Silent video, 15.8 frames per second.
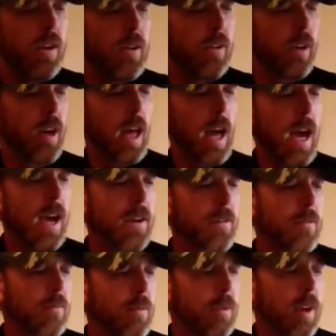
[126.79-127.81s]
the last
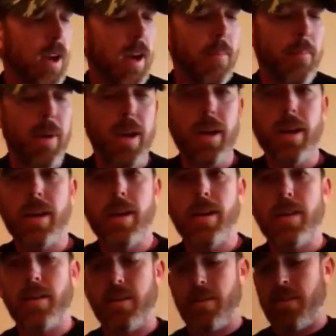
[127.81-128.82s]
one I
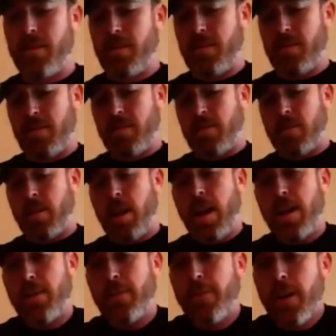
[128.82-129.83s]
made, or
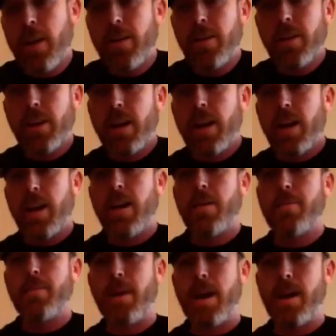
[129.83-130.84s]
last fella that I
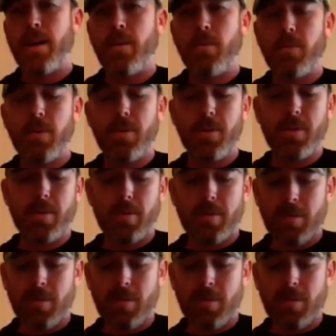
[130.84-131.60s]
helped make one,